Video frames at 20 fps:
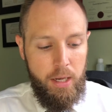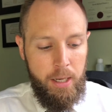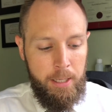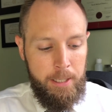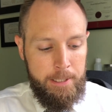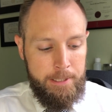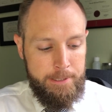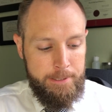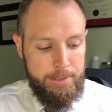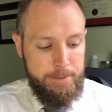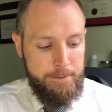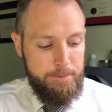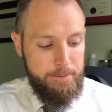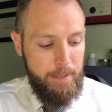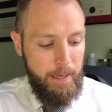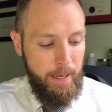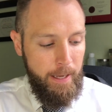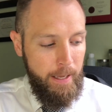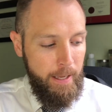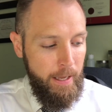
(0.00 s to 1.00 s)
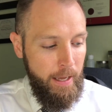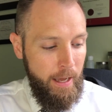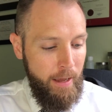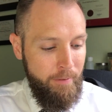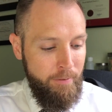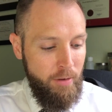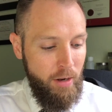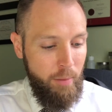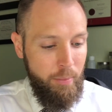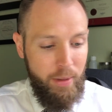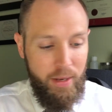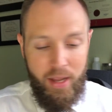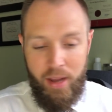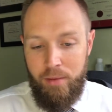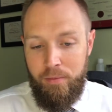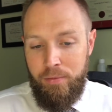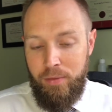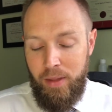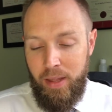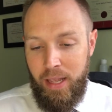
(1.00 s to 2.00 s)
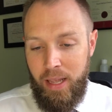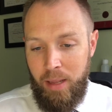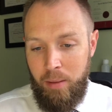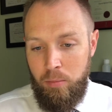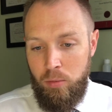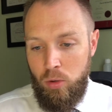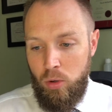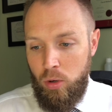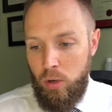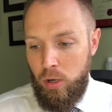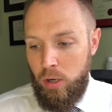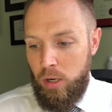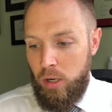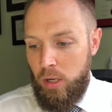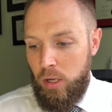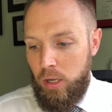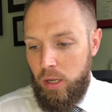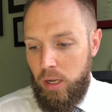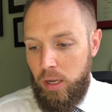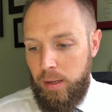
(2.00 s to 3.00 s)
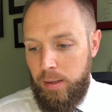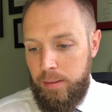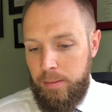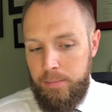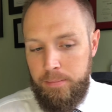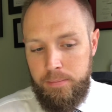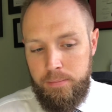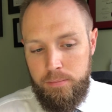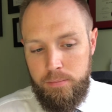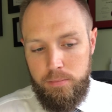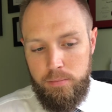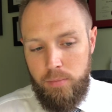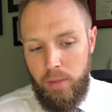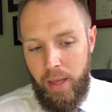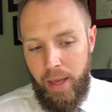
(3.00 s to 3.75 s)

Uh, I have not been inflamed or um,